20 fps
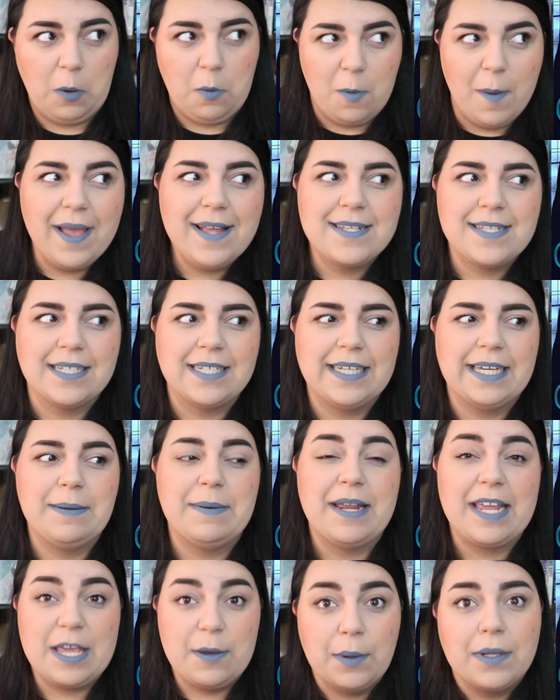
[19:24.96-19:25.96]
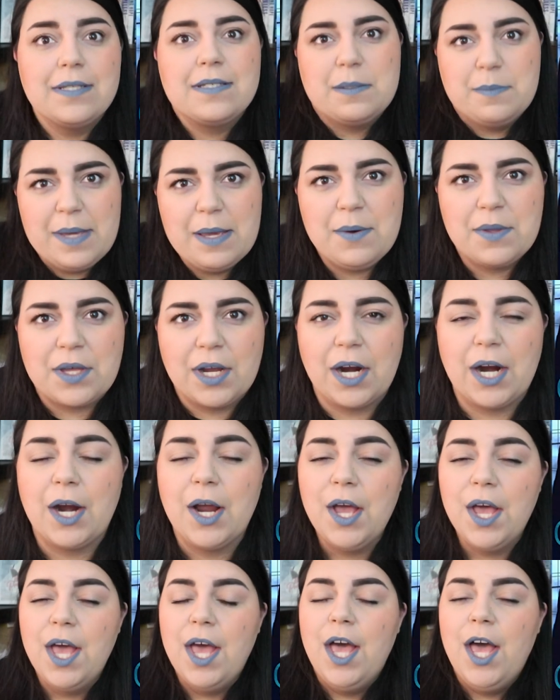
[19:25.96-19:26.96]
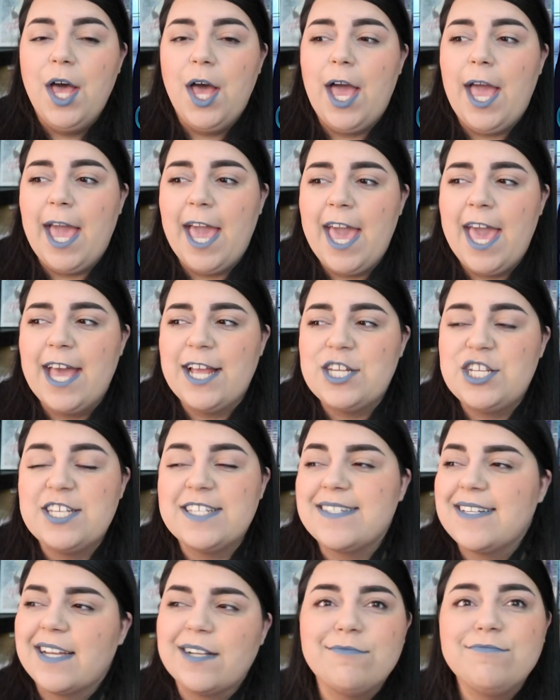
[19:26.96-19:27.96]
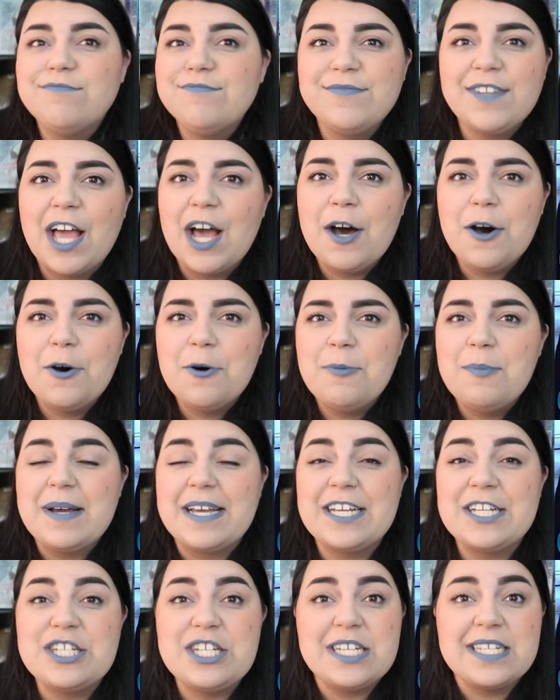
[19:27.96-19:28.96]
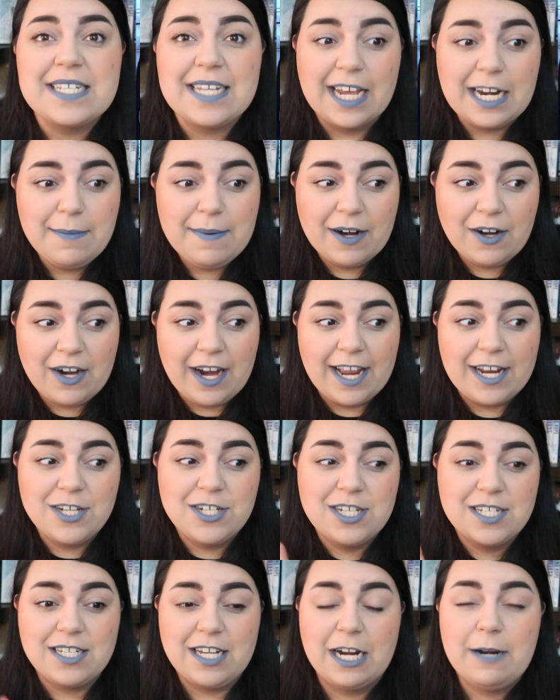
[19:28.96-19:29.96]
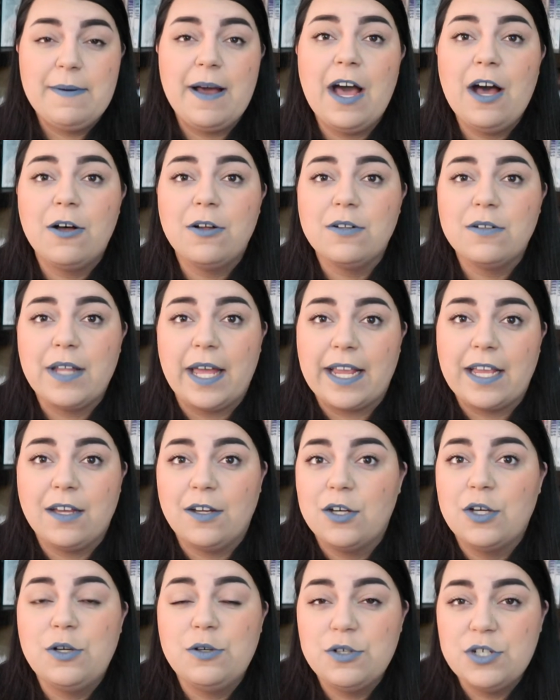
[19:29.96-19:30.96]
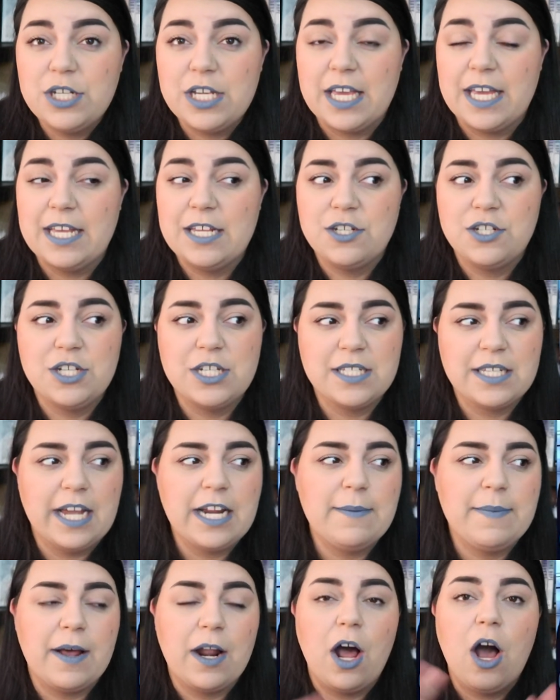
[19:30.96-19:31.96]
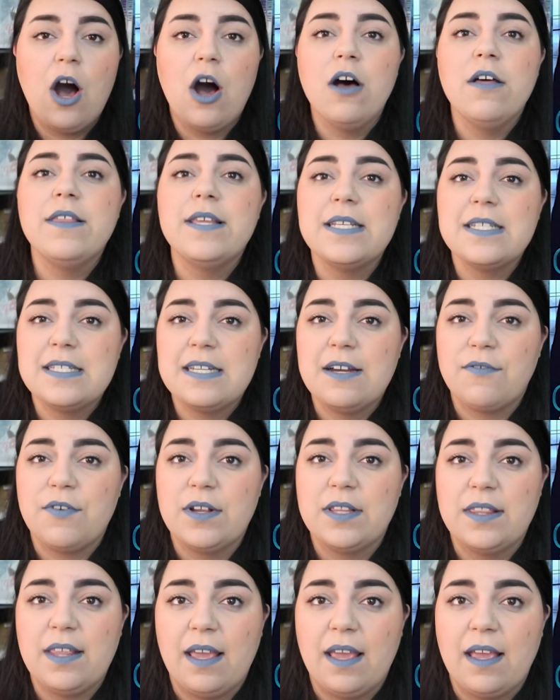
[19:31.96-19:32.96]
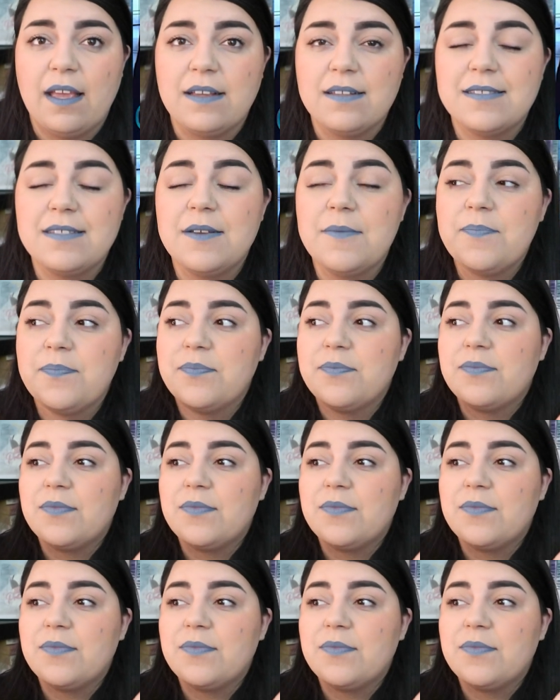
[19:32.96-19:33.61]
romantically but he wants to be with her and she's like no because she's lied about her age she's lied about how like who she is she's lied about all these different things